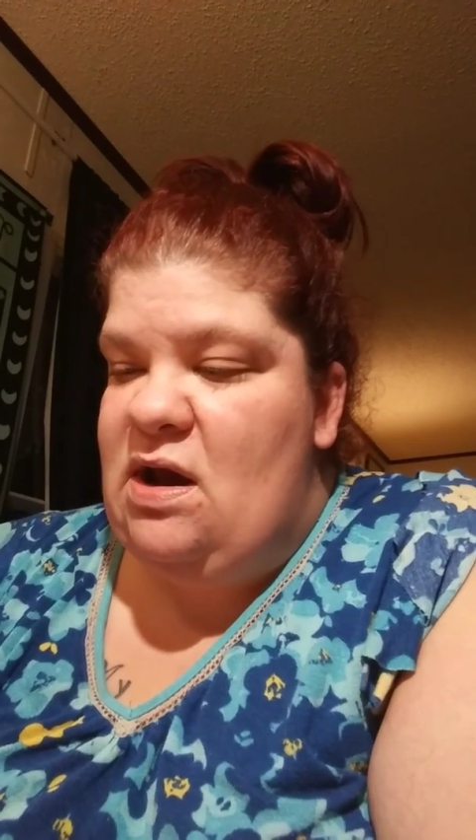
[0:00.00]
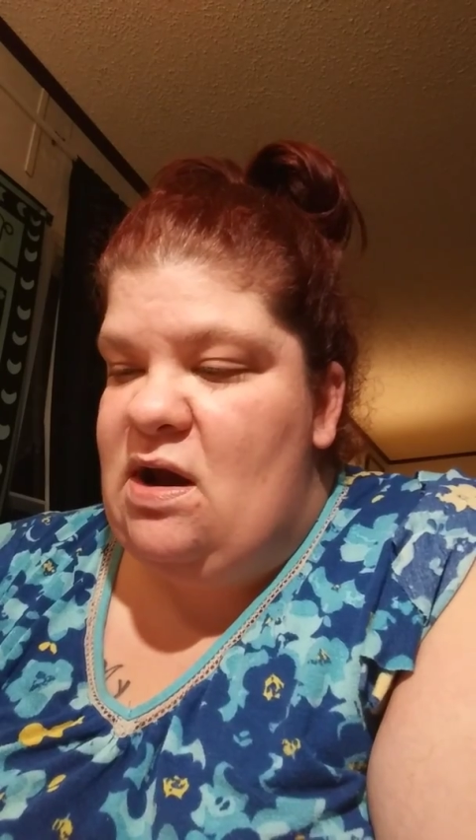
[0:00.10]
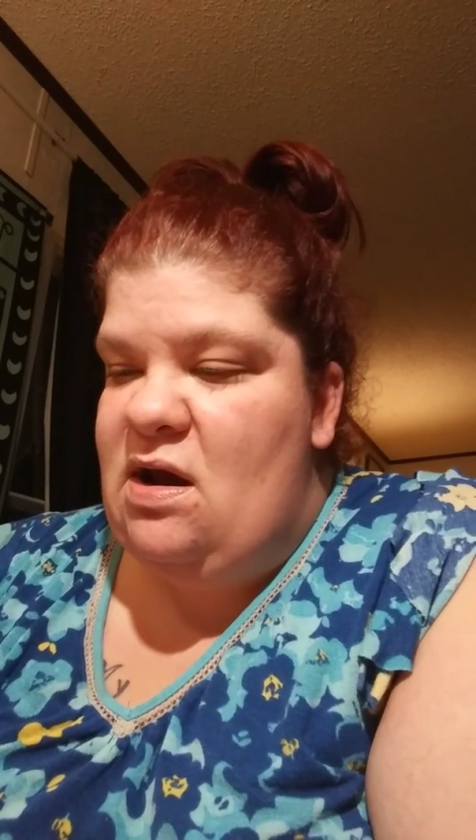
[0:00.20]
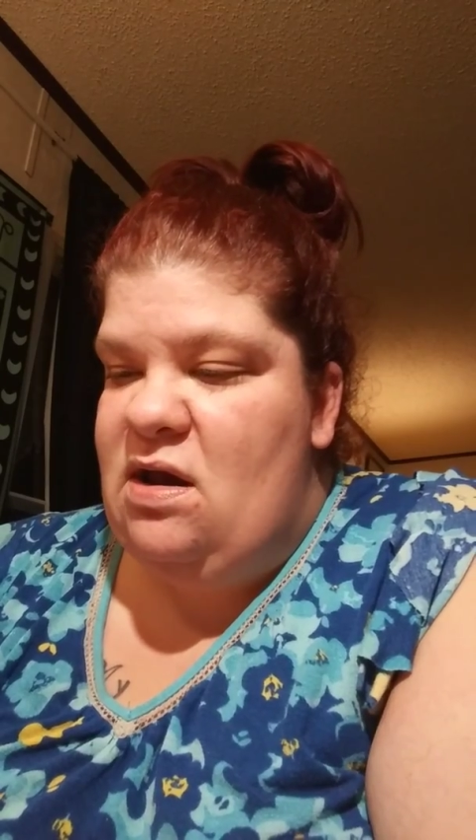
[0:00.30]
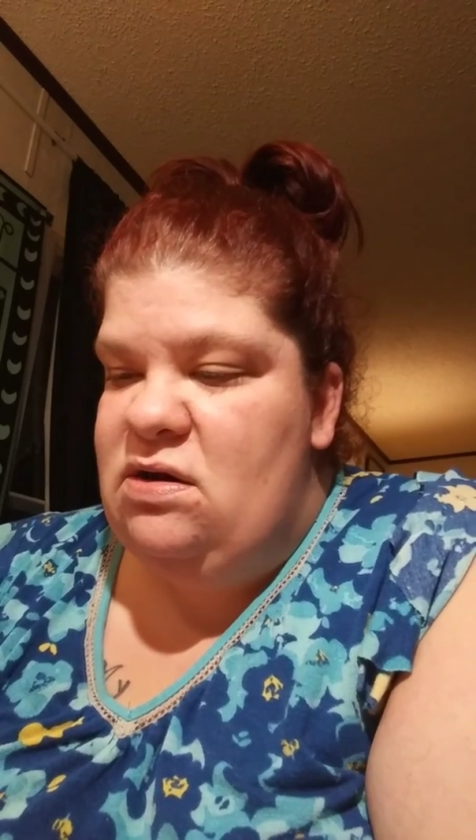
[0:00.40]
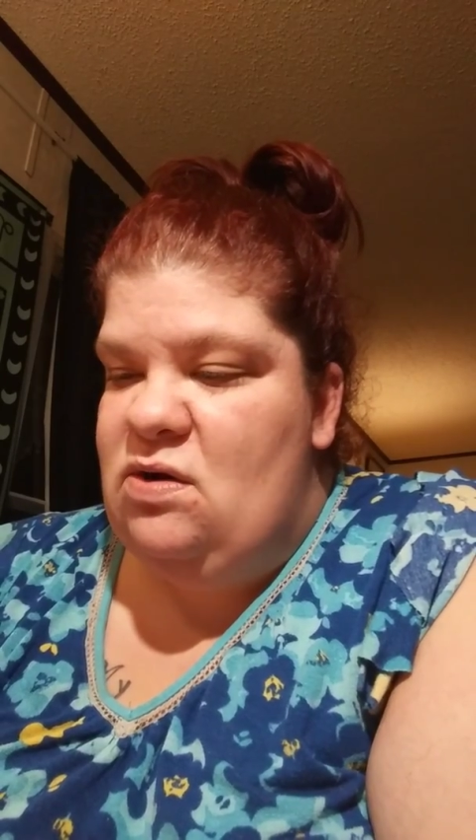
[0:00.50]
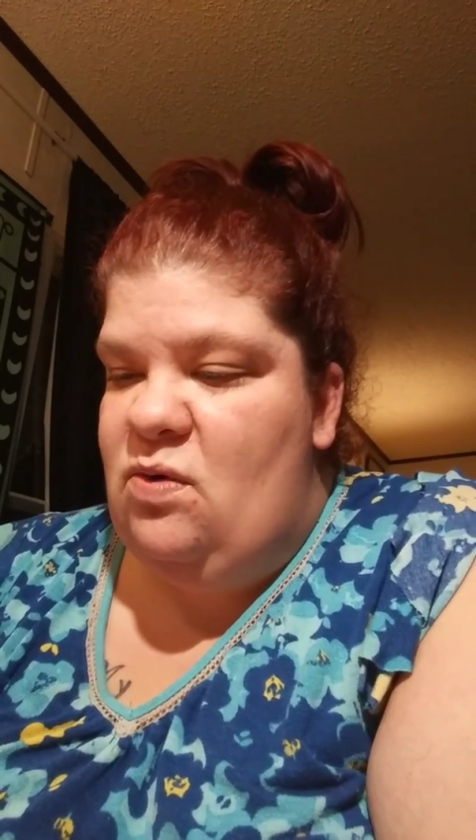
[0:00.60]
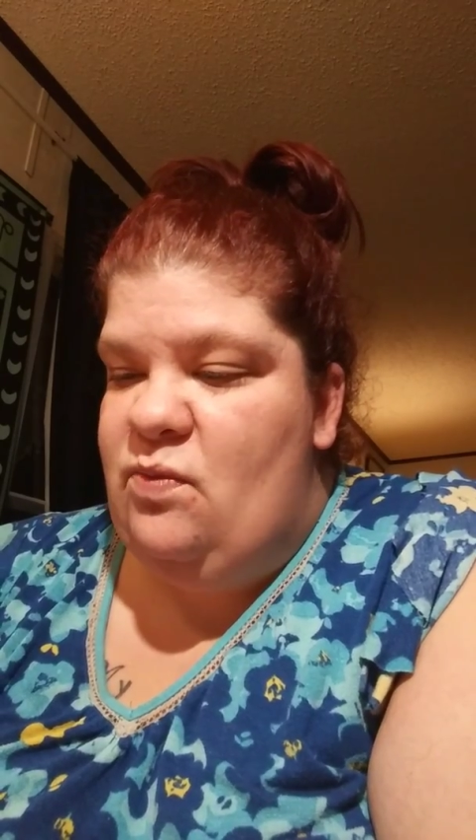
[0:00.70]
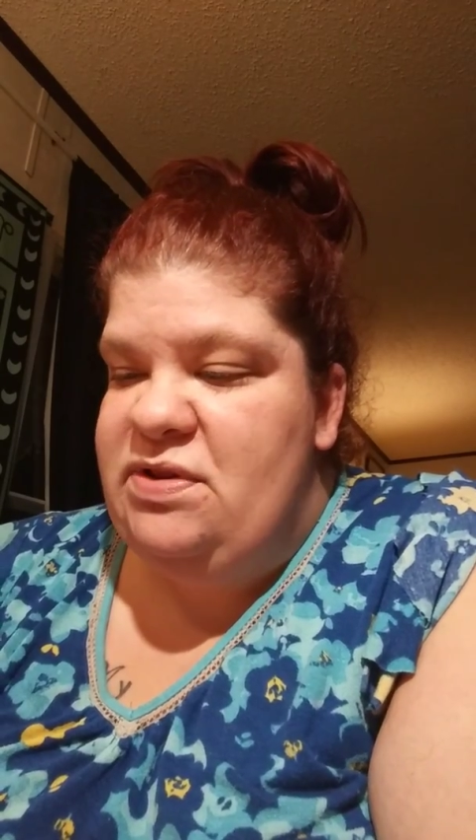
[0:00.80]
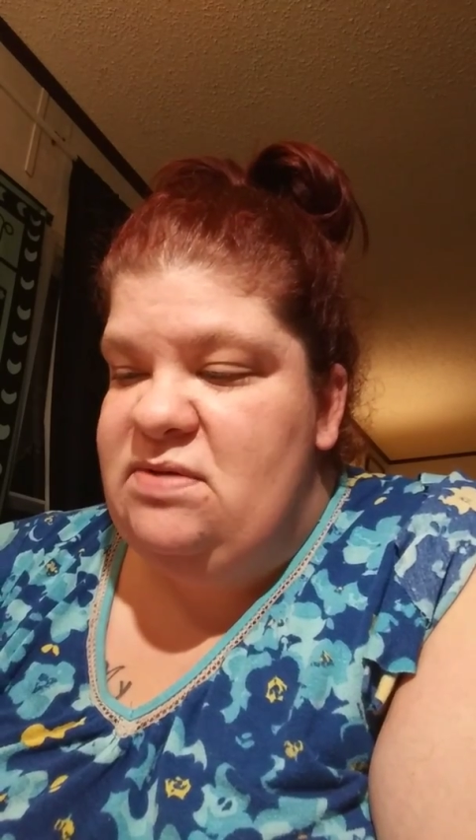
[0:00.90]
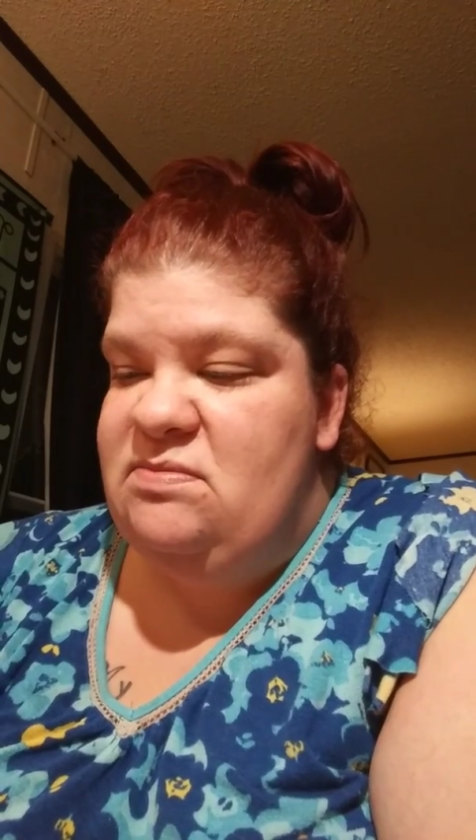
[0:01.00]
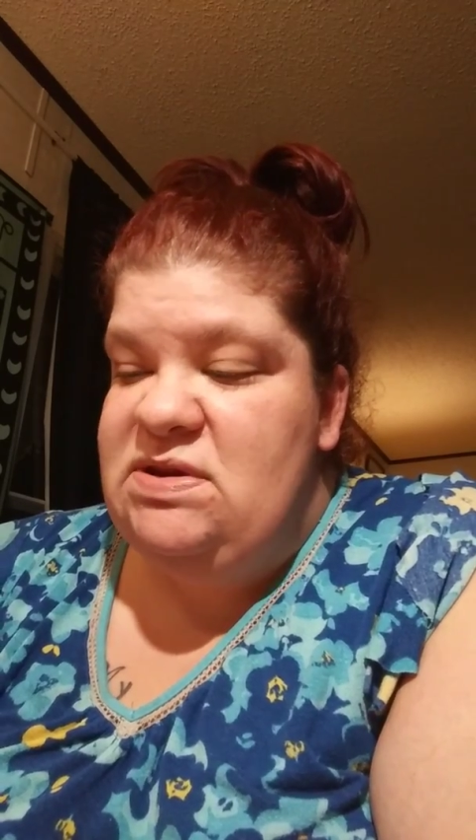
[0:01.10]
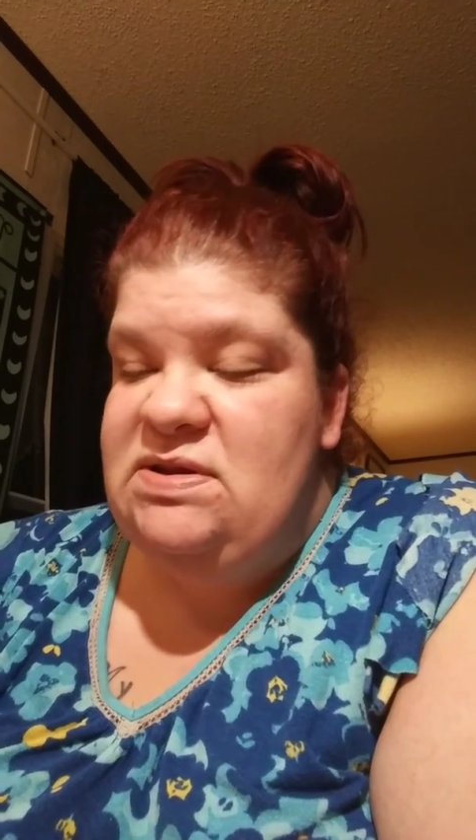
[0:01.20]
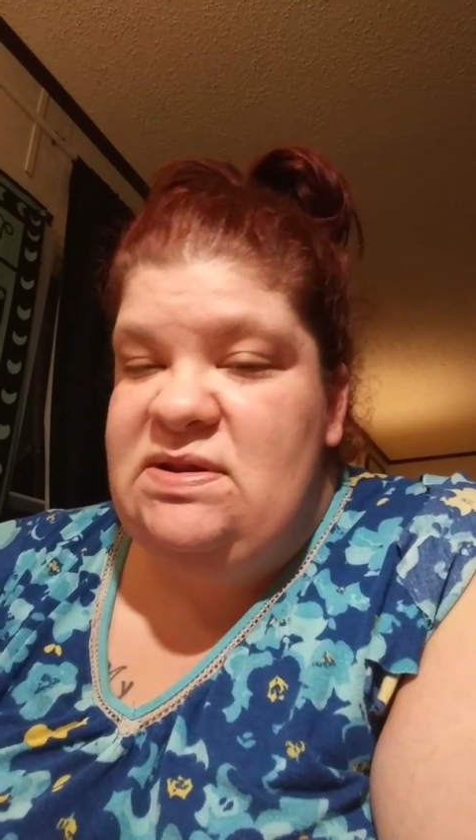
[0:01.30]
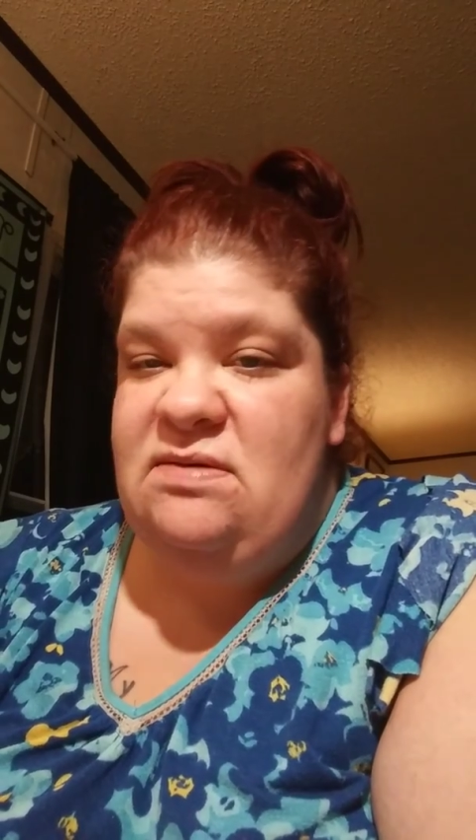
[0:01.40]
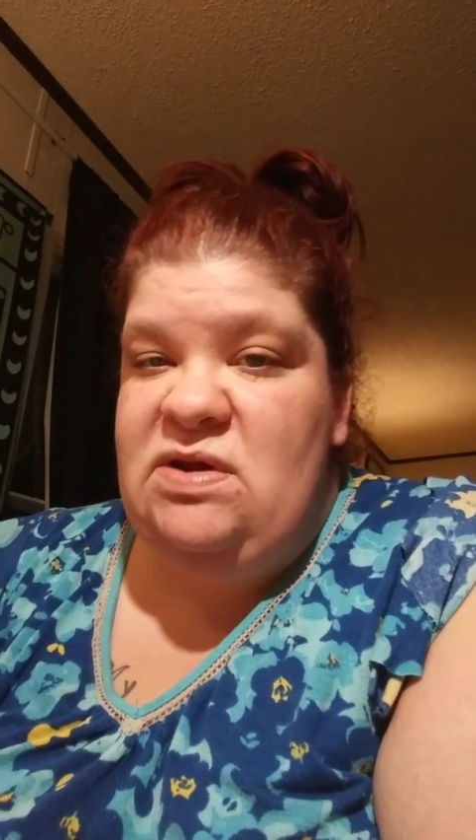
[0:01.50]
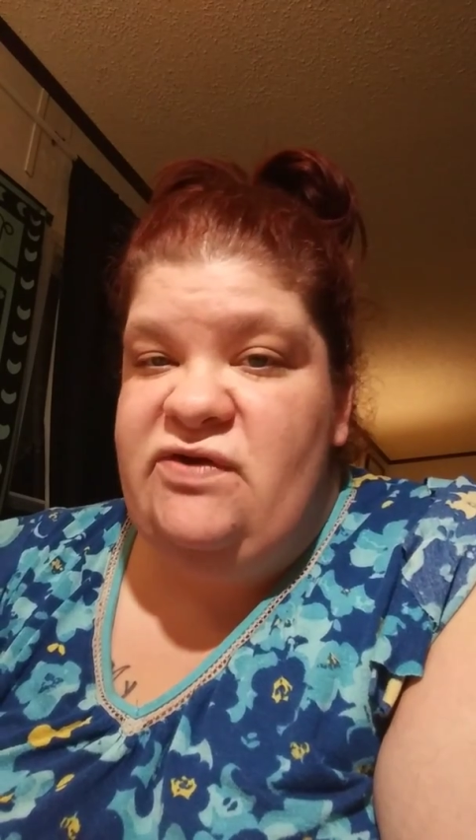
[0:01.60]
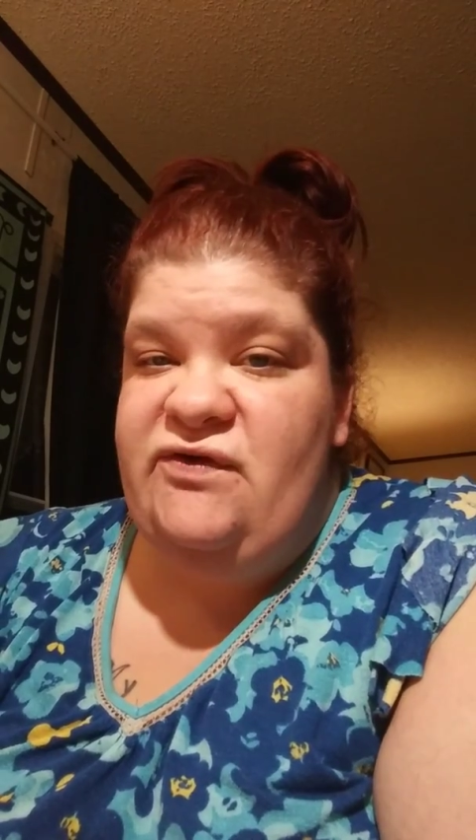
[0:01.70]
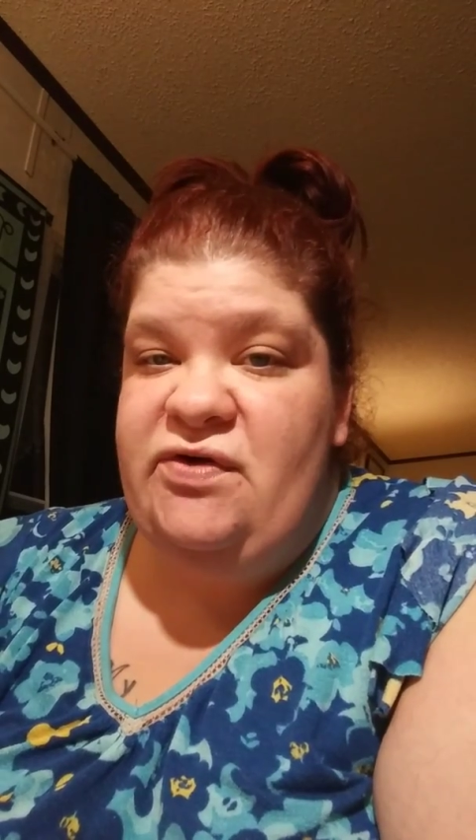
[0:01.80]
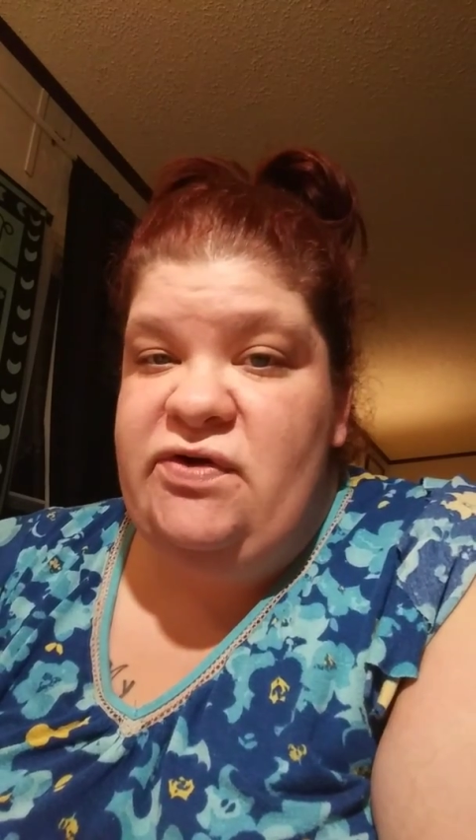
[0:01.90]
I don't want them to see me
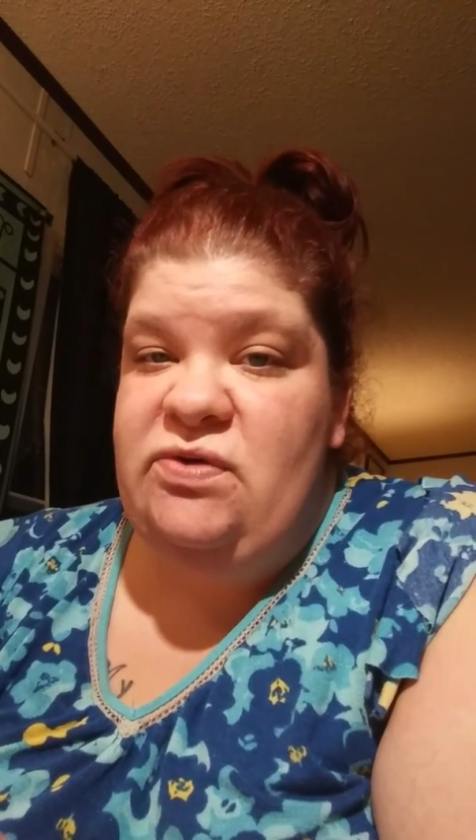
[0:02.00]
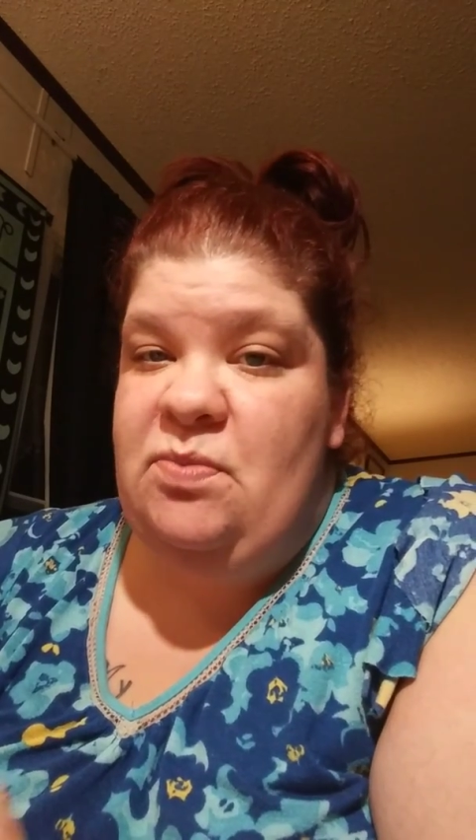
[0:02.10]
drunk to the